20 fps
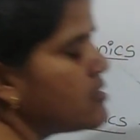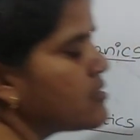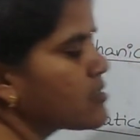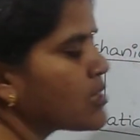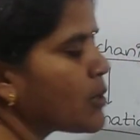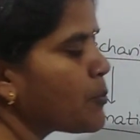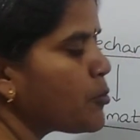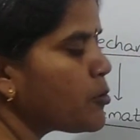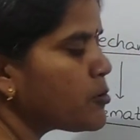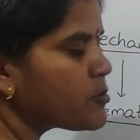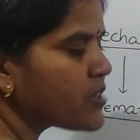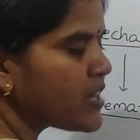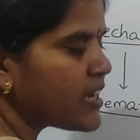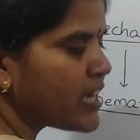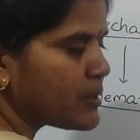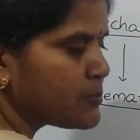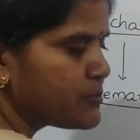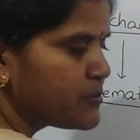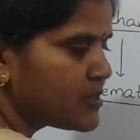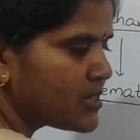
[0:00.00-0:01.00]
Suppose
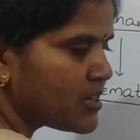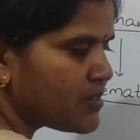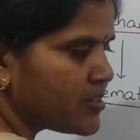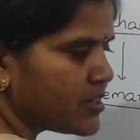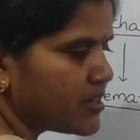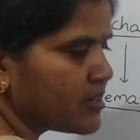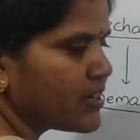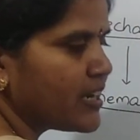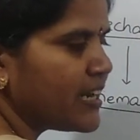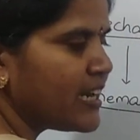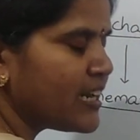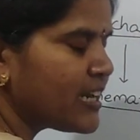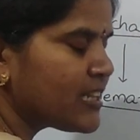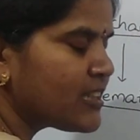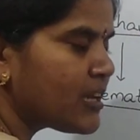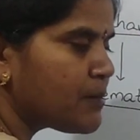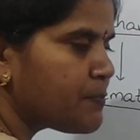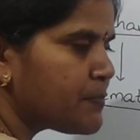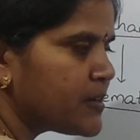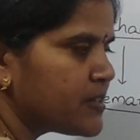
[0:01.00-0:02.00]
an observer,
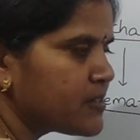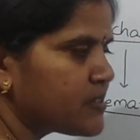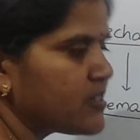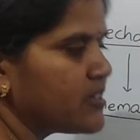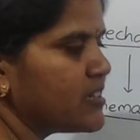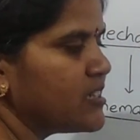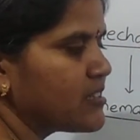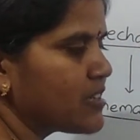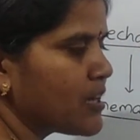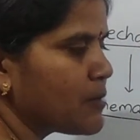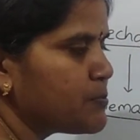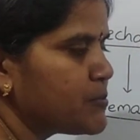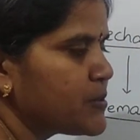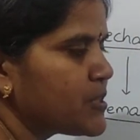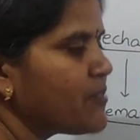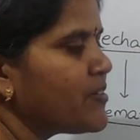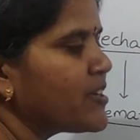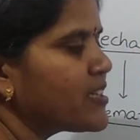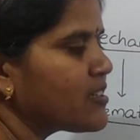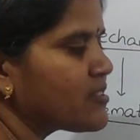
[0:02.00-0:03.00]
another person is
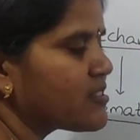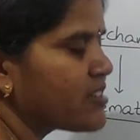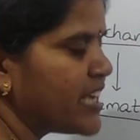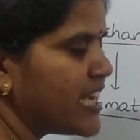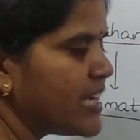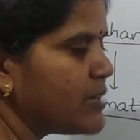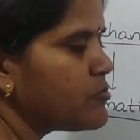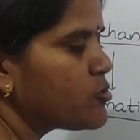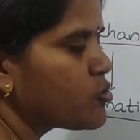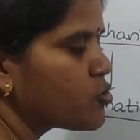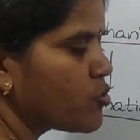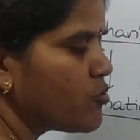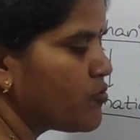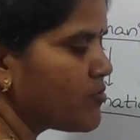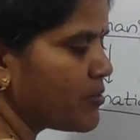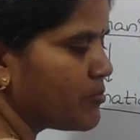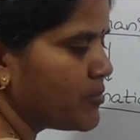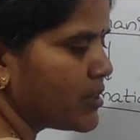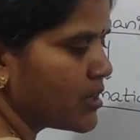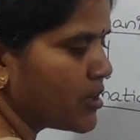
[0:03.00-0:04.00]
observing the same stone
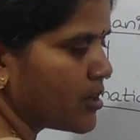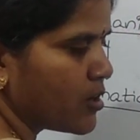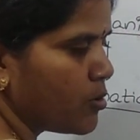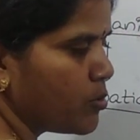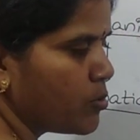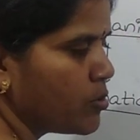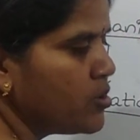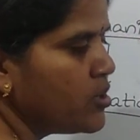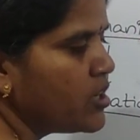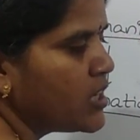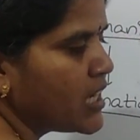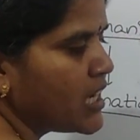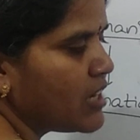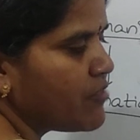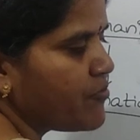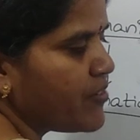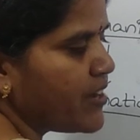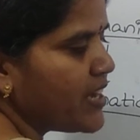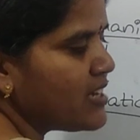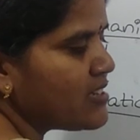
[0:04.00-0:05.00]
from the ground.
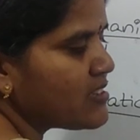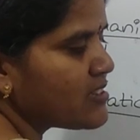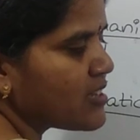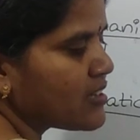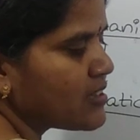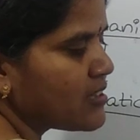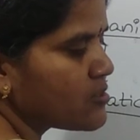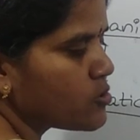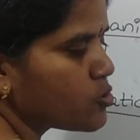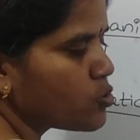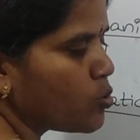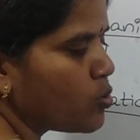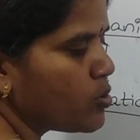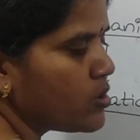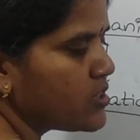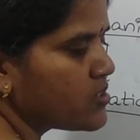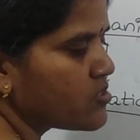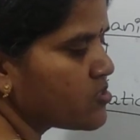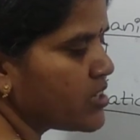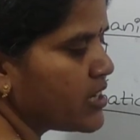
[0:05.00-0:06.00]
He feels that the stone
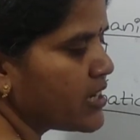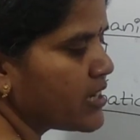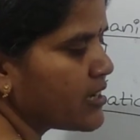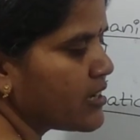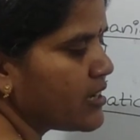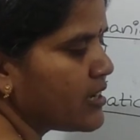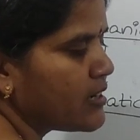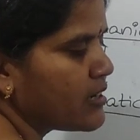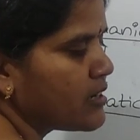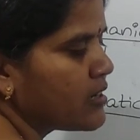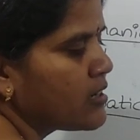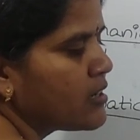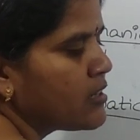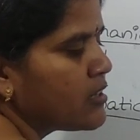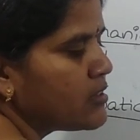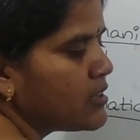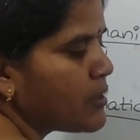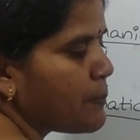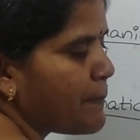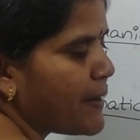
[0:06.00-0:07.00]
is taken
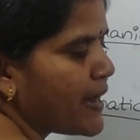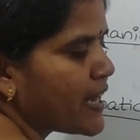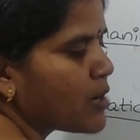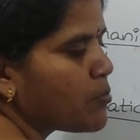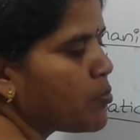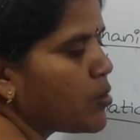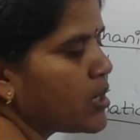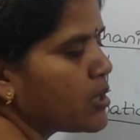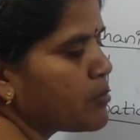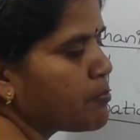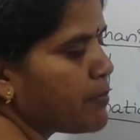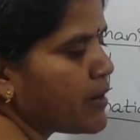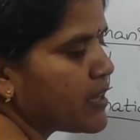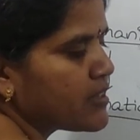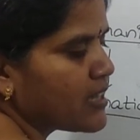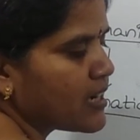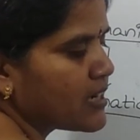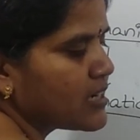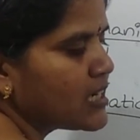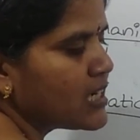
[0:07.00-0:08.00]
the parabolic
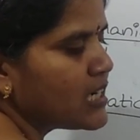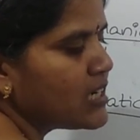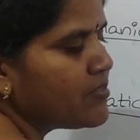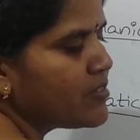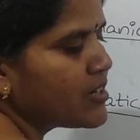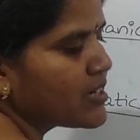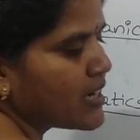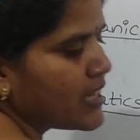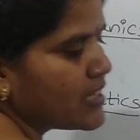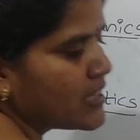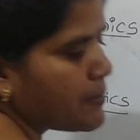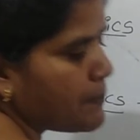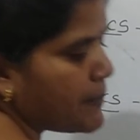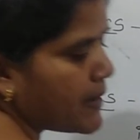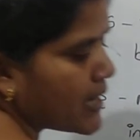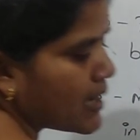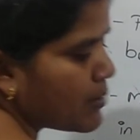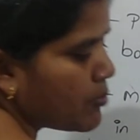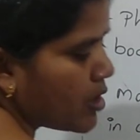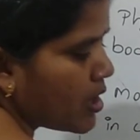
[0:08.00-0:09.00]
path, the curved line, the
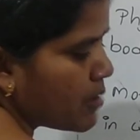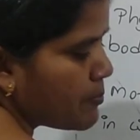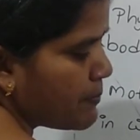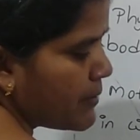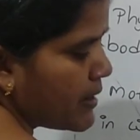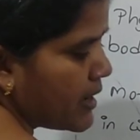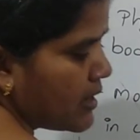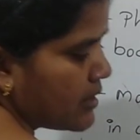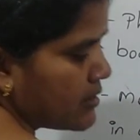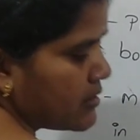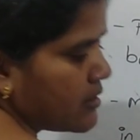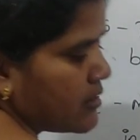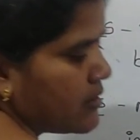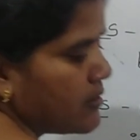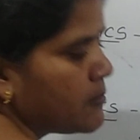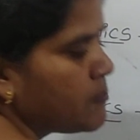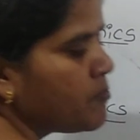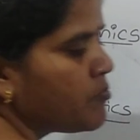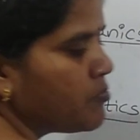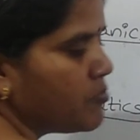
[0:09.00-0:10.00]
parabola path.
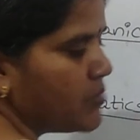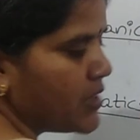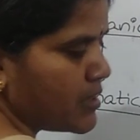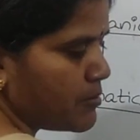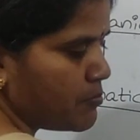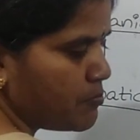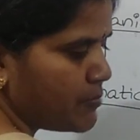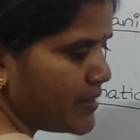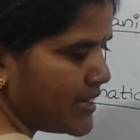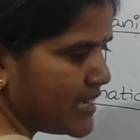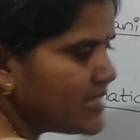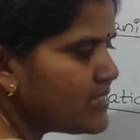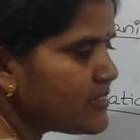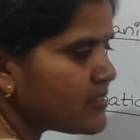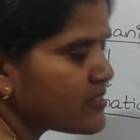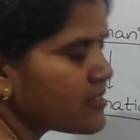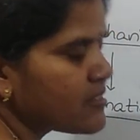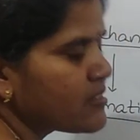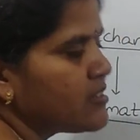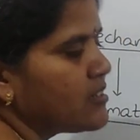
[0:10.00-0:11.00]
That
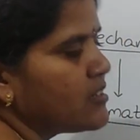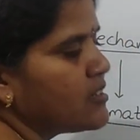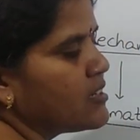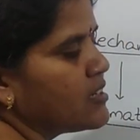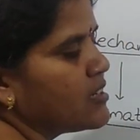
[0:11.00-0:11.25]
means